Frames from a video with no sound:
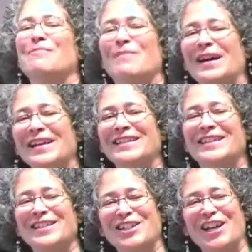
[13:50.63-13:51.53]
might
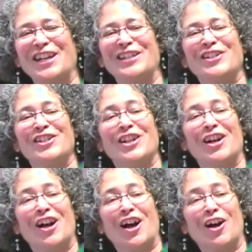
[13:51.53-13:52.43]
change
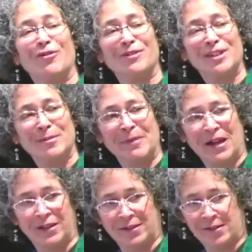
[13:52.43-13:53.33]
our
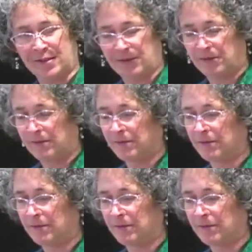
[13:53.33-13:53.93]
response.